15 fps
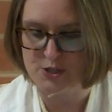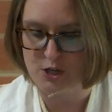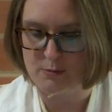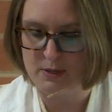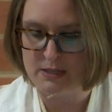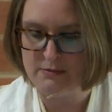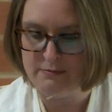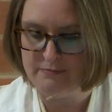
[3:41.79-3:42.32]

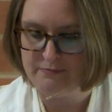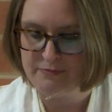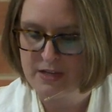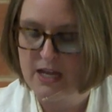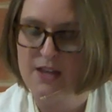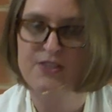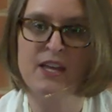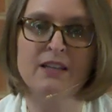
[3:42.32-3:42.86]
sermon
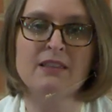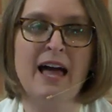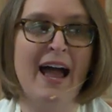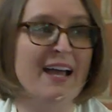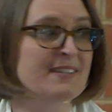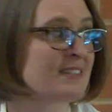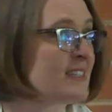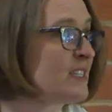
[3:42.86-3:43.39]
that
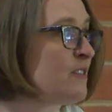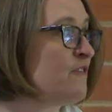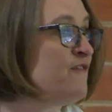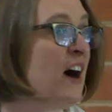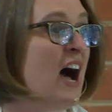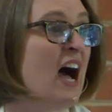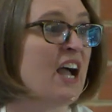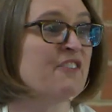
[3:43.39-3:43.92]
lasts
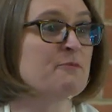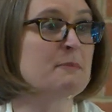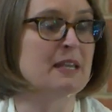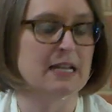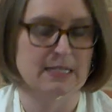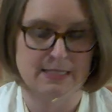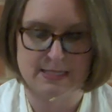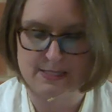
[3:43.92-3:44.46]
five minutes.